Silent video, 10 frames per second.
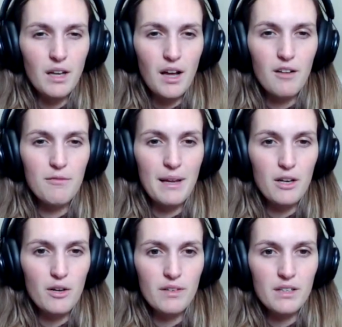of my
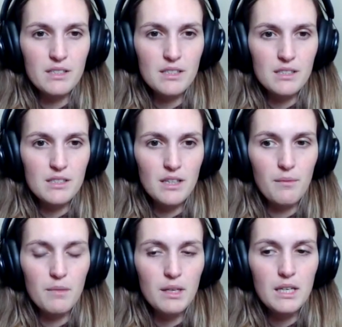nervous
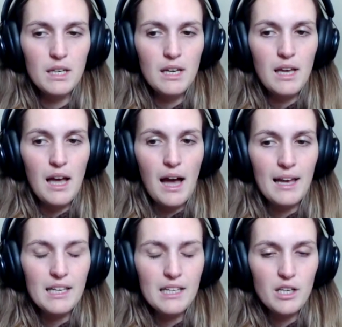system. I
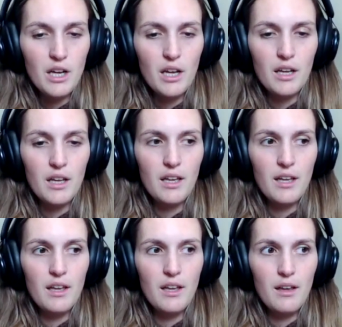get to
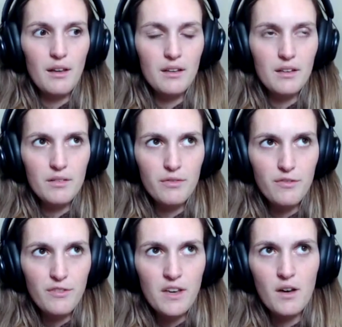
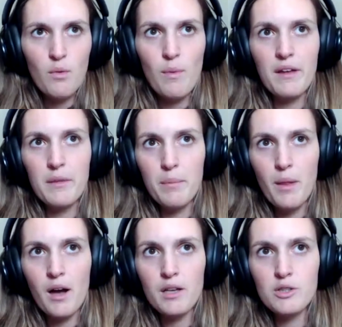feel where the
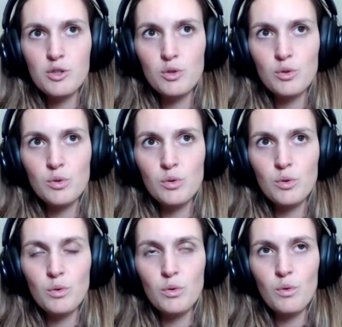blocks
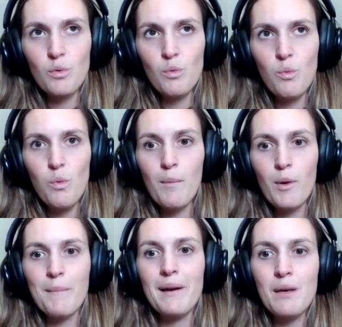to what
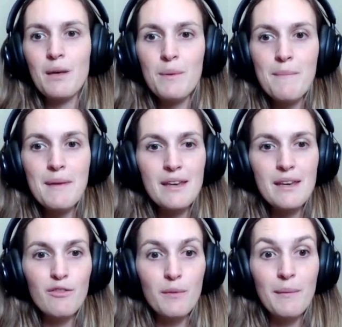more money would
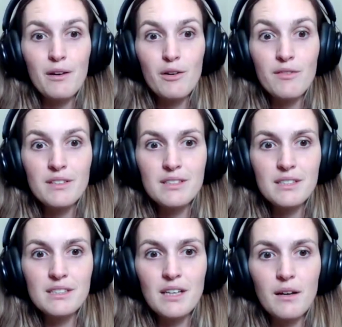mean for my nervous
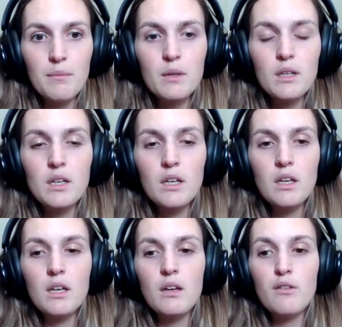system
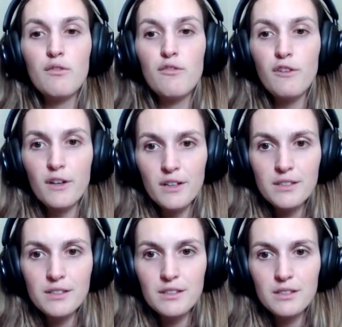
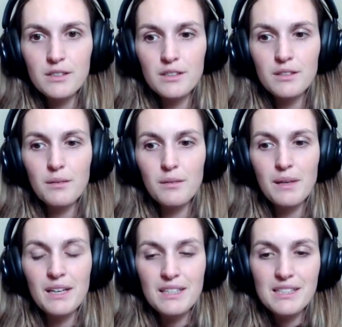first,
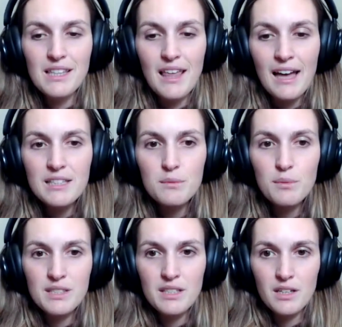because that's
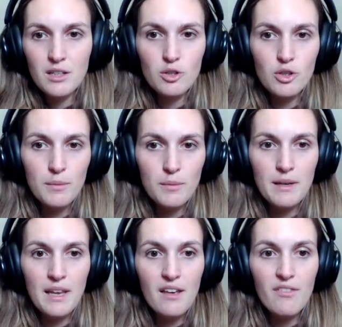what's going to determine
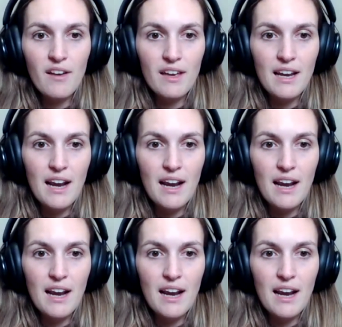if I can